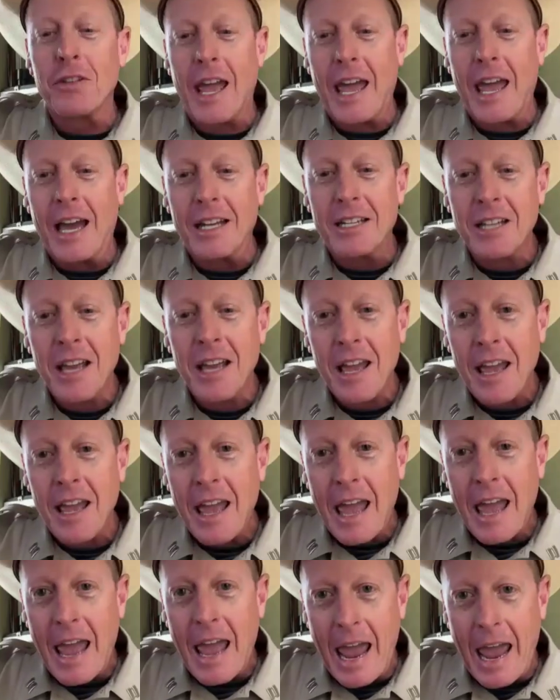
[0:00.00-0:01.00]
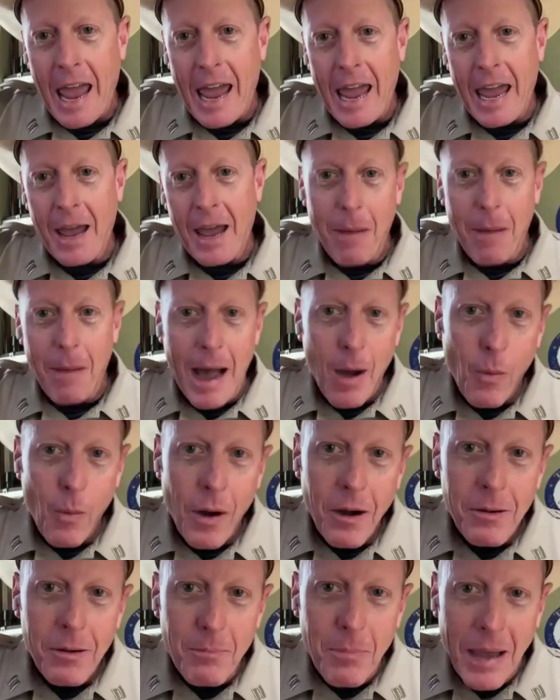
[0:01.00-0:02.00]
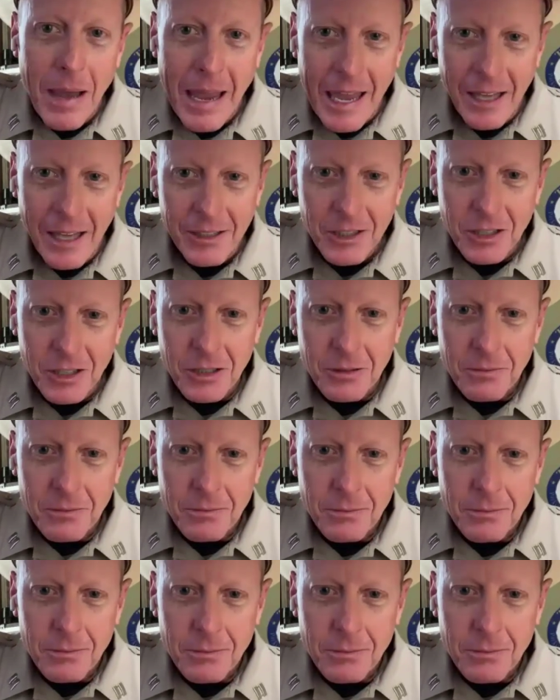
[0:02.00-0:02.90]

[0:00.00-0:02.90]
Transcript: than that. Am I wearing pants?